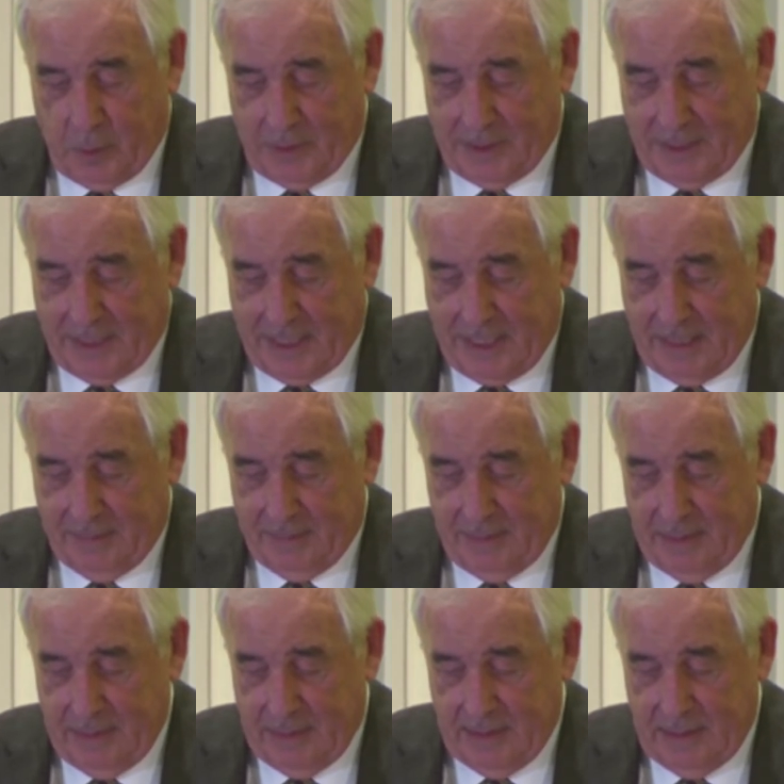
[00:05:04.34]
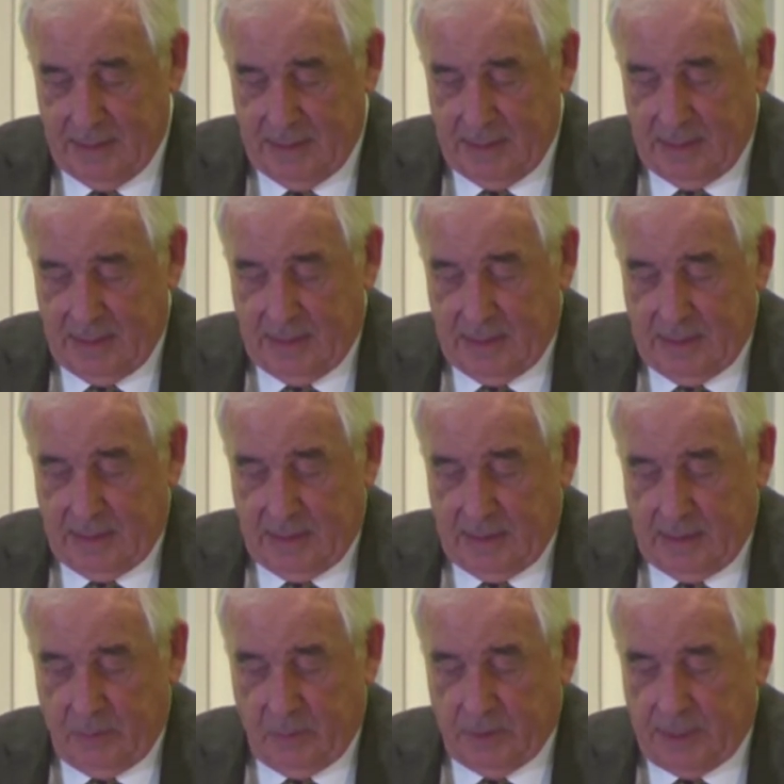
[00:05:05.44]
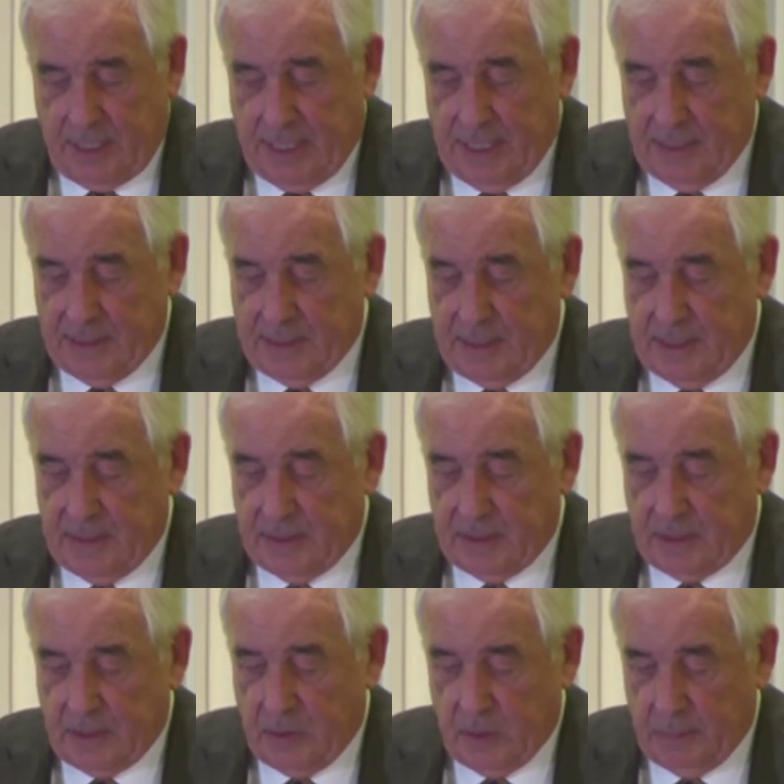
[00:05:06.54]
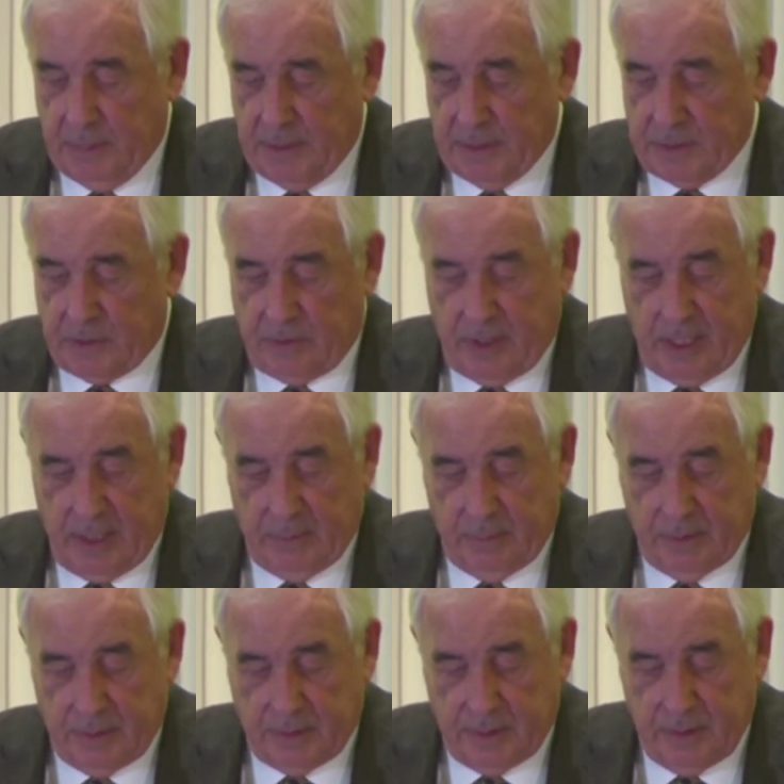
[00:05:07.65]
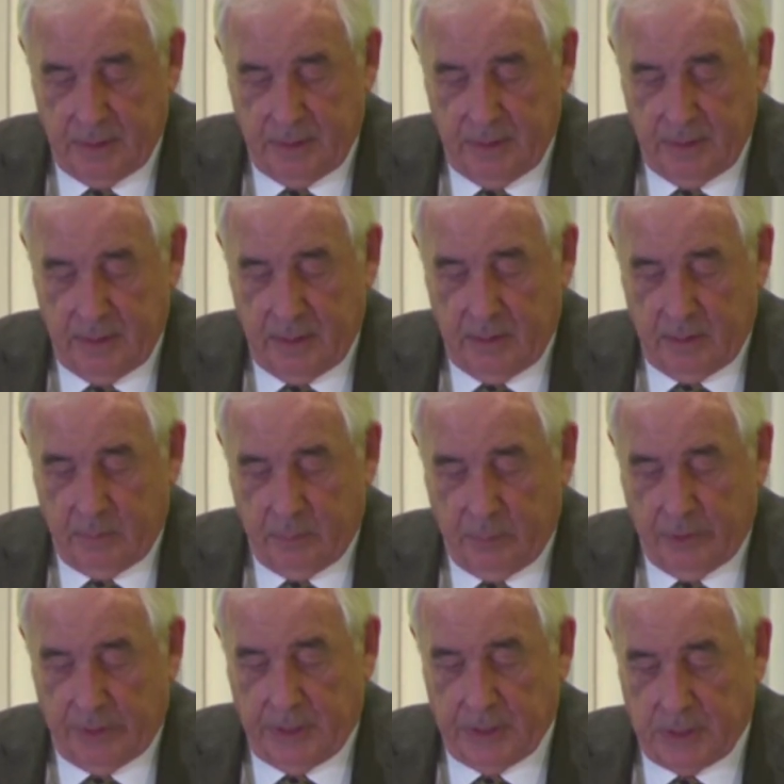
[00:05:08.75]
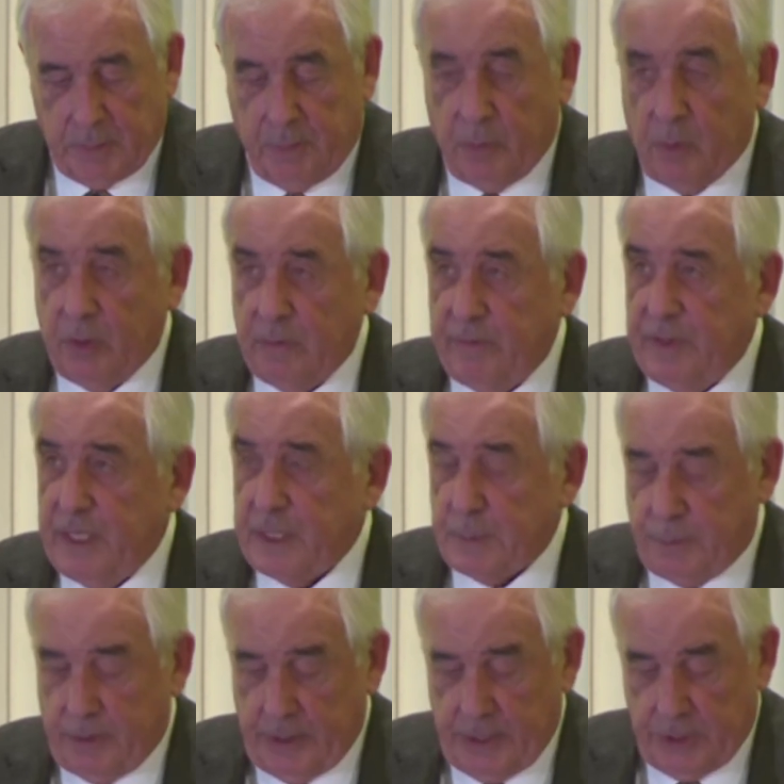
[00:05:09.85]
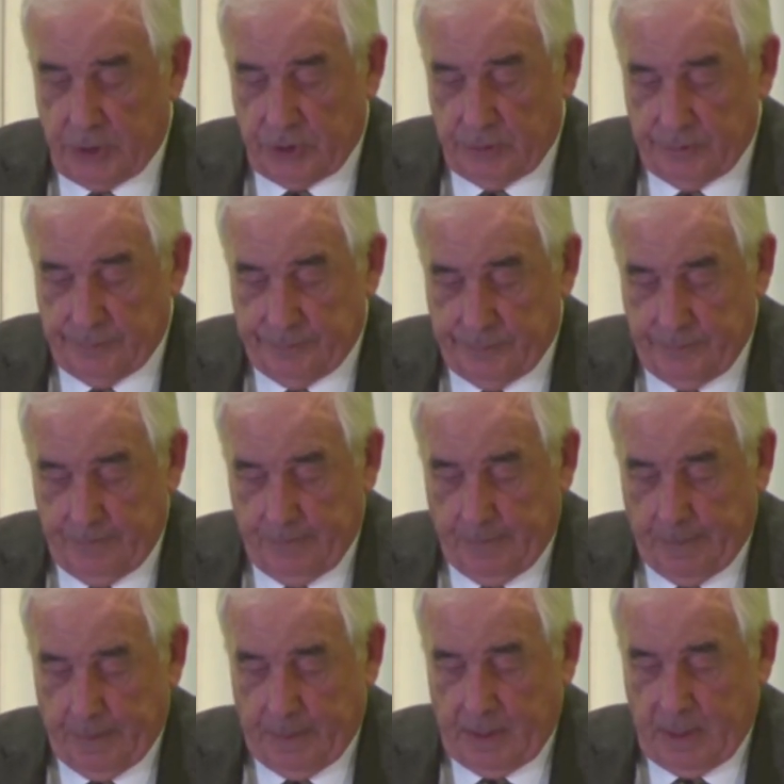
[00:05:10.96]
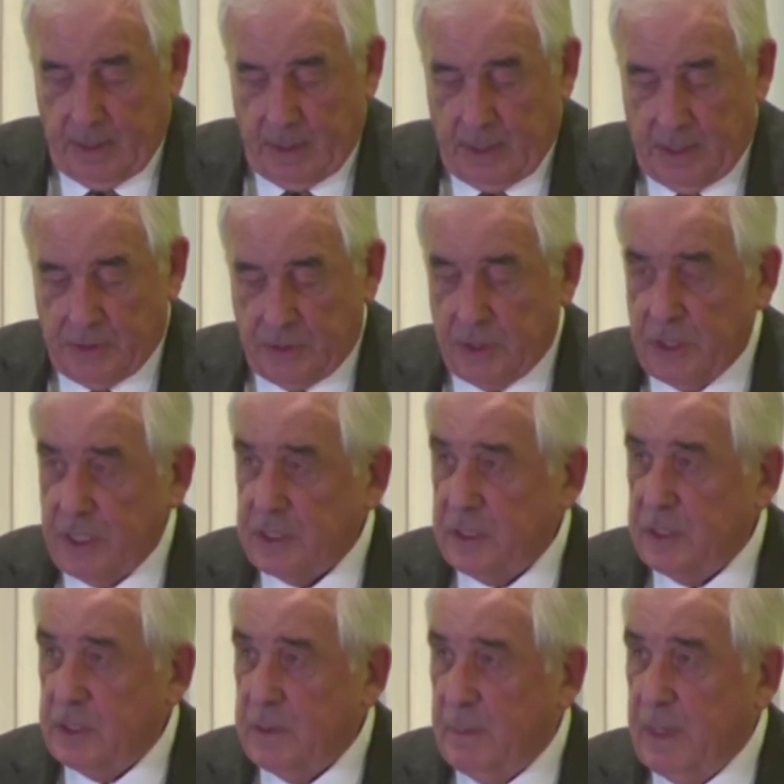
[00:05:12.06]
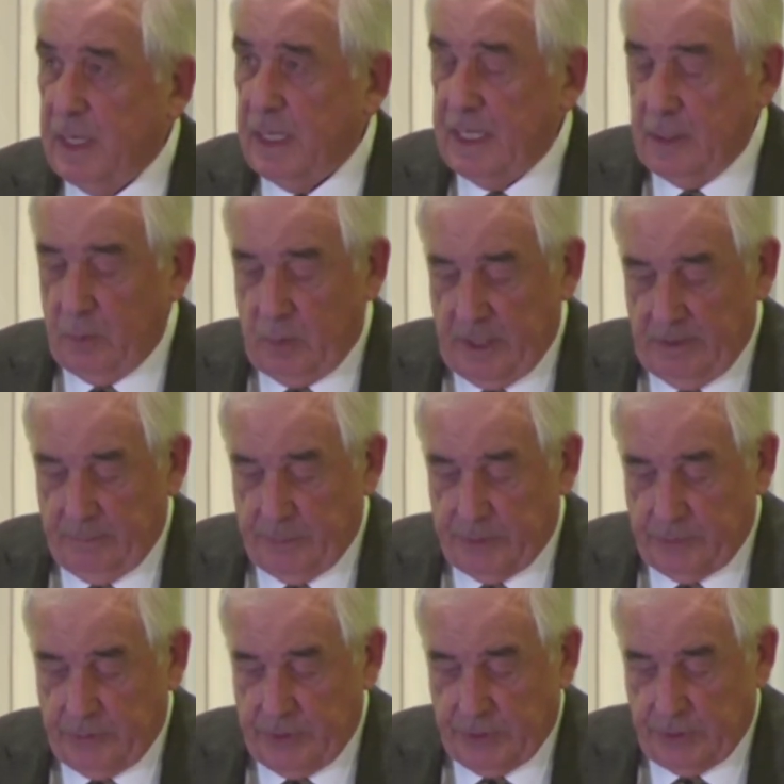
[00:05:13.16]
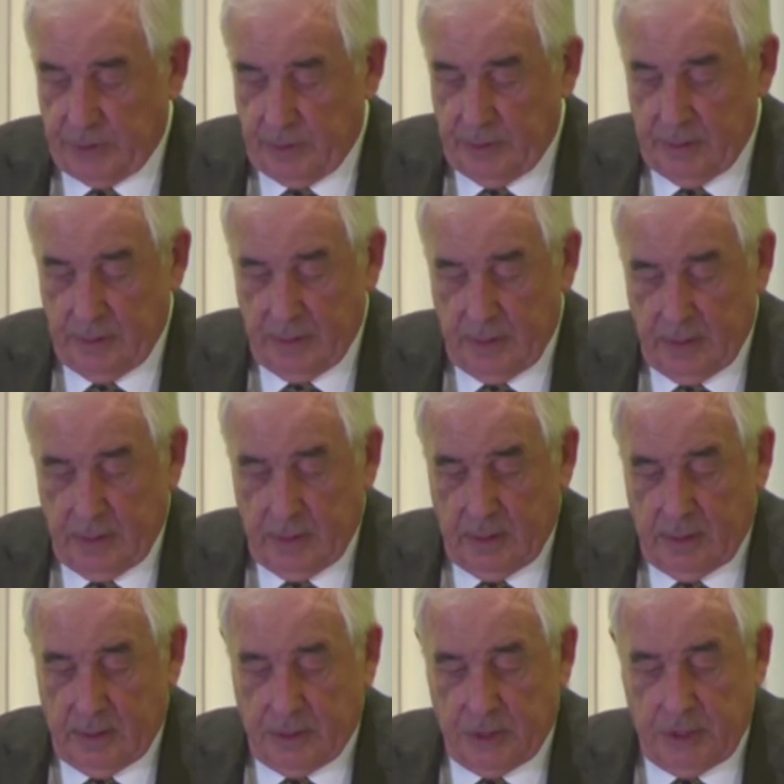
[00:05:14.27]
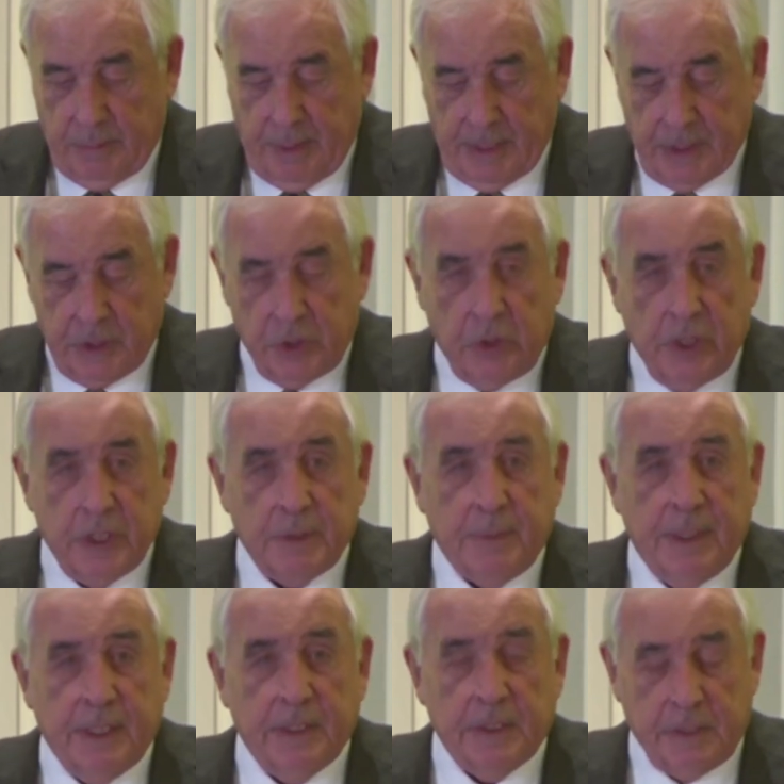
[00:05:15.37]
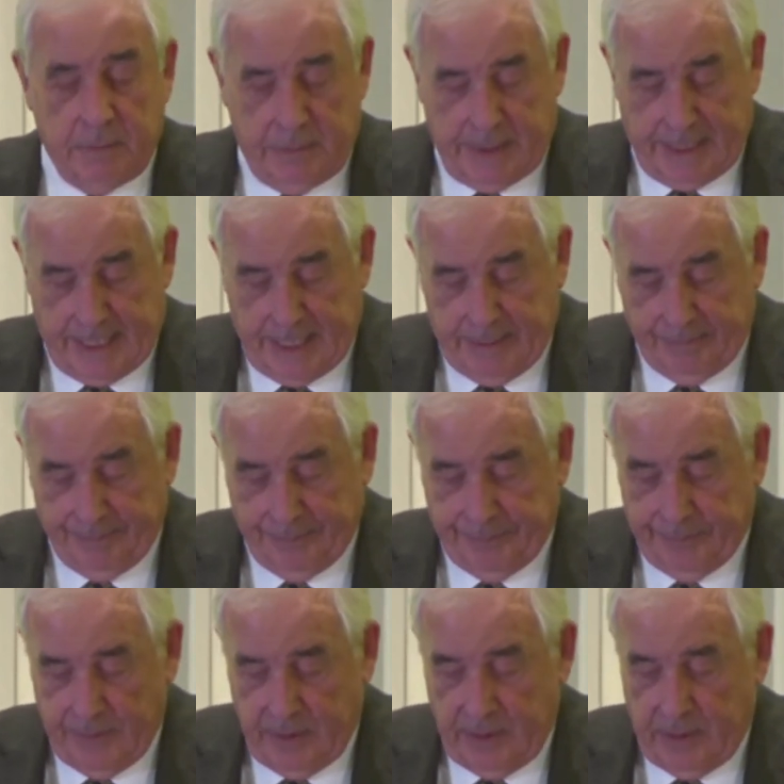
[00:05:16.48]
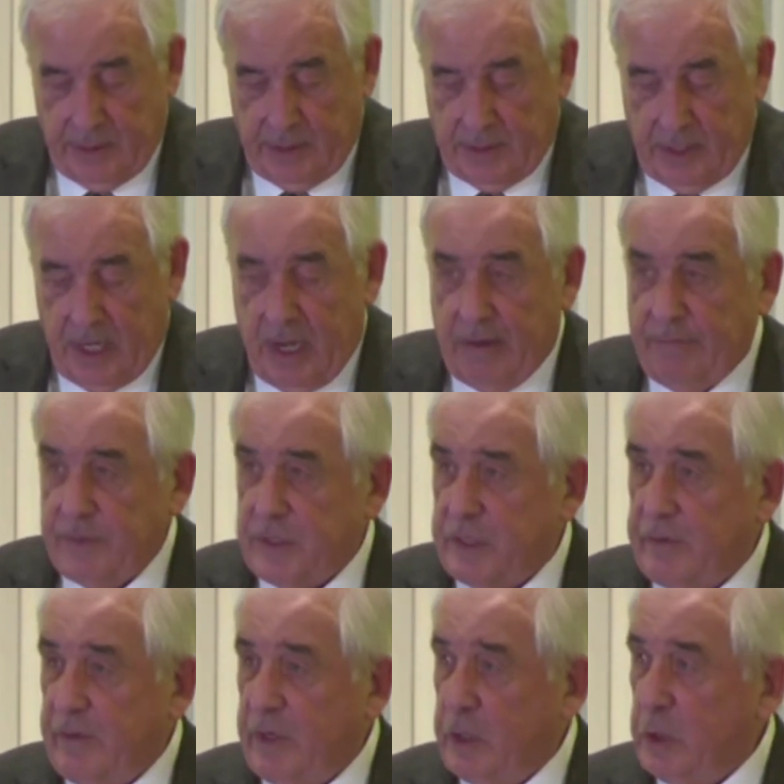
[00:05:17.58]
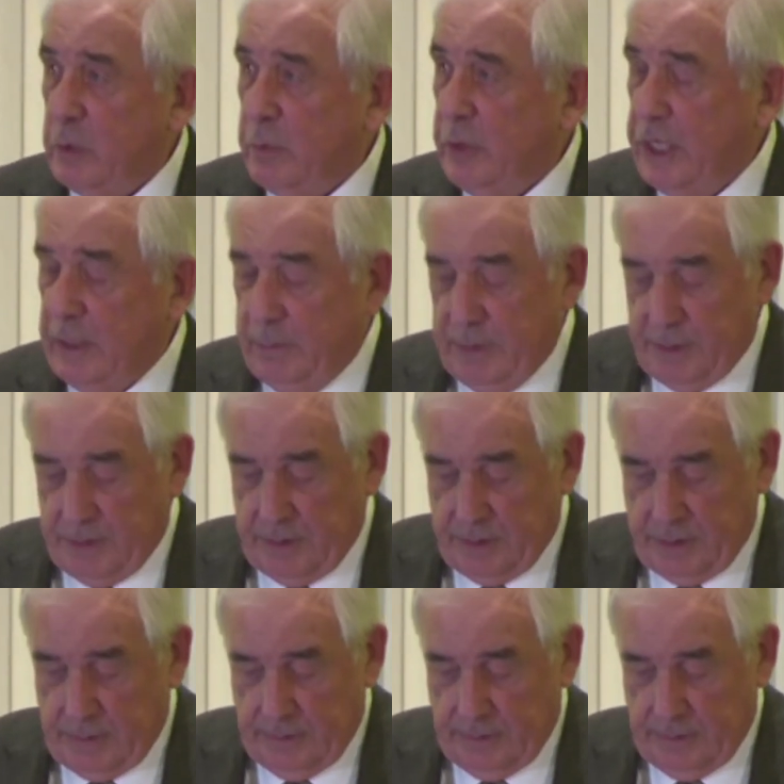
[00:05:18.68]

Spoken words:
time, with the hindsight that can only be described as brilliance born of desperation, I suggested to my late wife, Patricia, that she might enjoy spending some time in the office of our new breeding business.